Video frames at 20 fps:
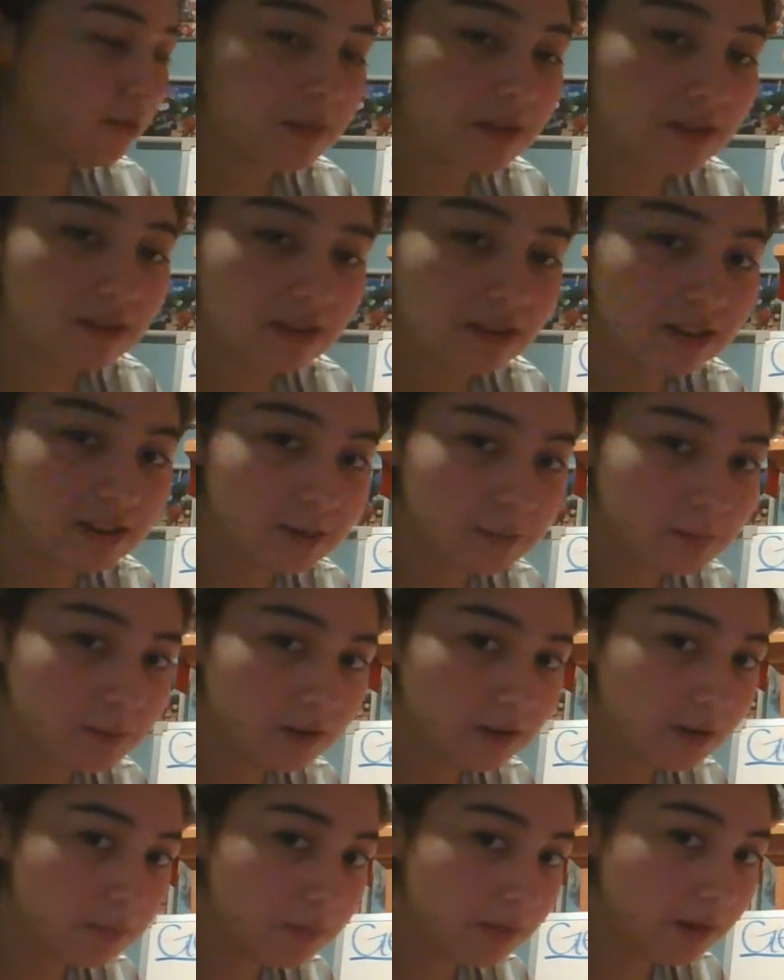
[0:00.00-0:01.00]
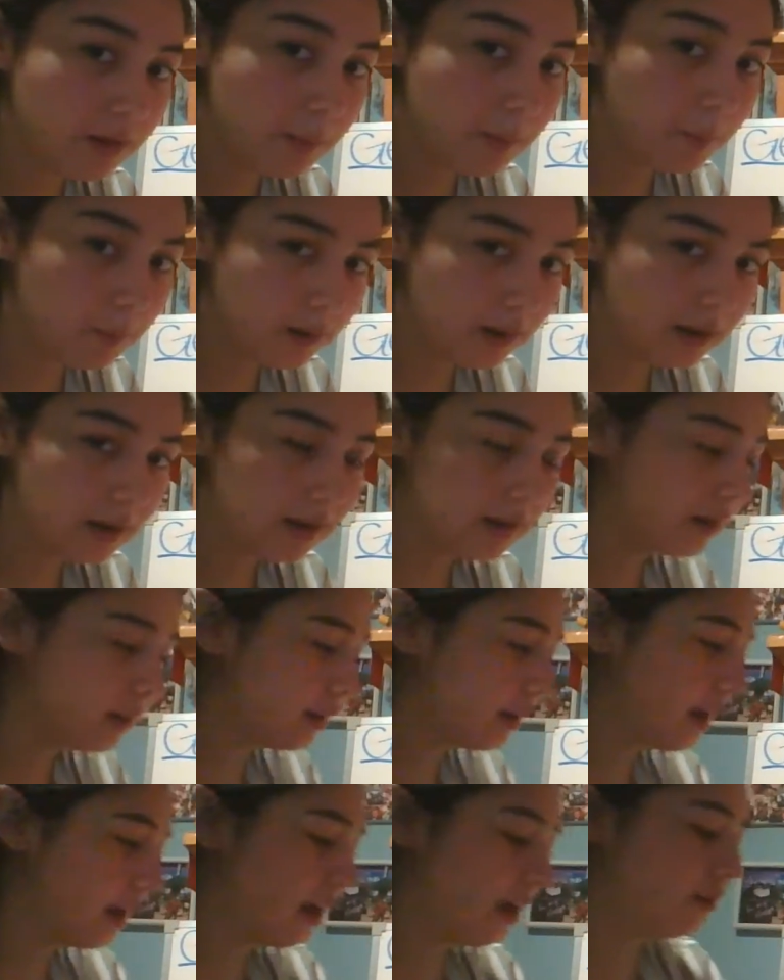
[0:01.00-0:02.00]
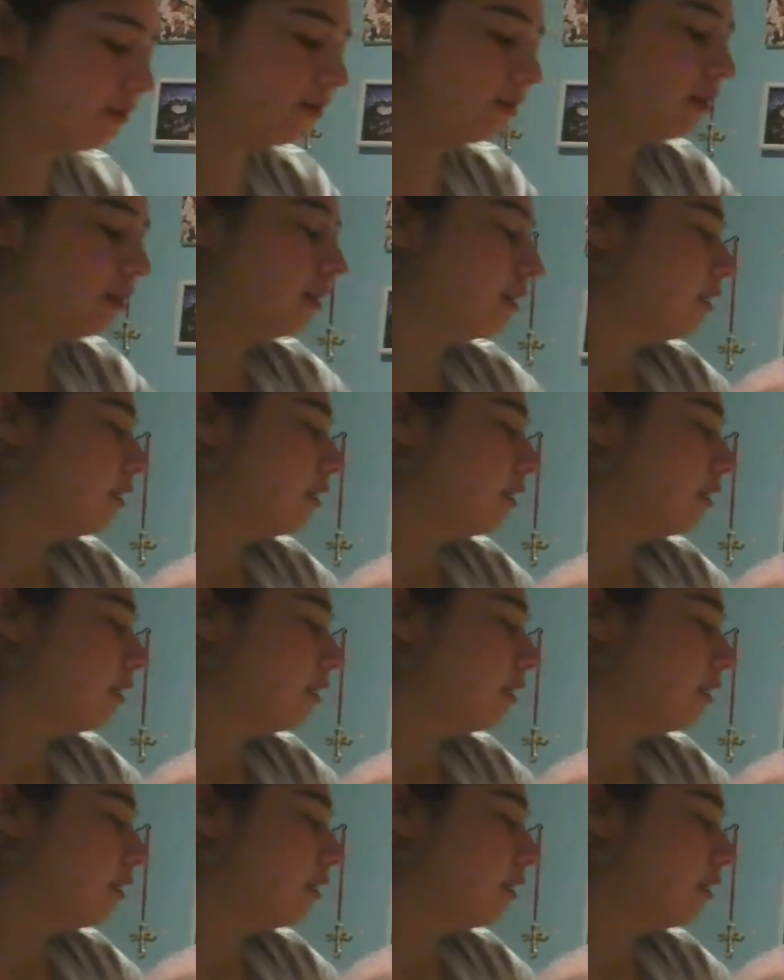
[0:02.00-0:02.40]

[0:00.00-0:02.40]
basically we're going to be breaking it down.